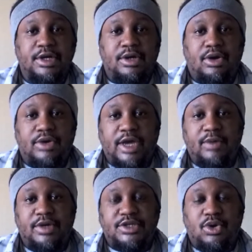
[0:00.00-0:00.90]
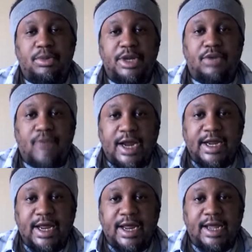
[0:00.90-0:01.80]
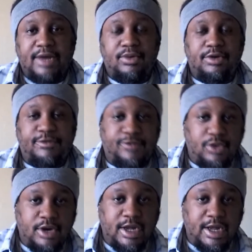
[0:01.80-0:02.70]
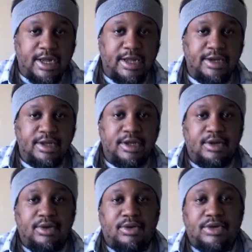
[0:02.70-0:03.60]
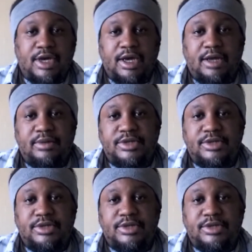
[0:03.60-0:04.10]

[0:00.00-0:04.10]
okay, where it's going to be in the right hand or in the forehead, okay.